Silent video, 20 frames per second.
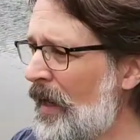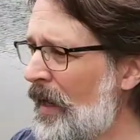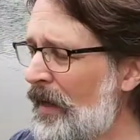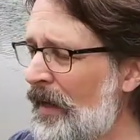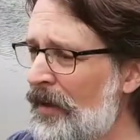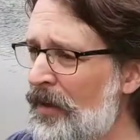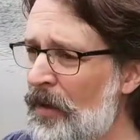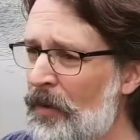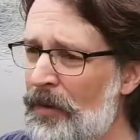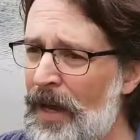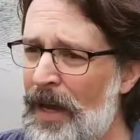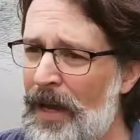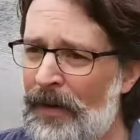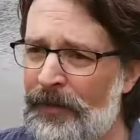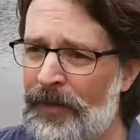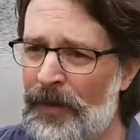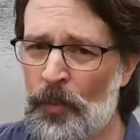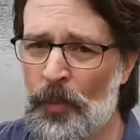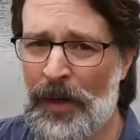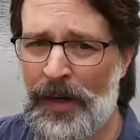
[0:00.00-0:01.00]
and I don't
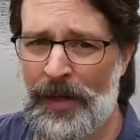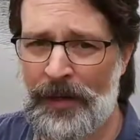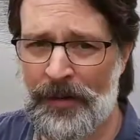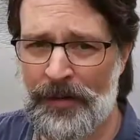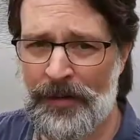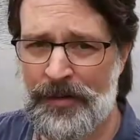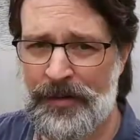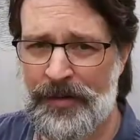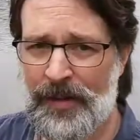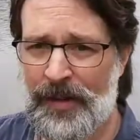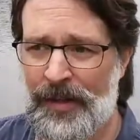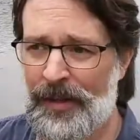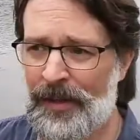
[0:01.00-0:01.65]
have any waders,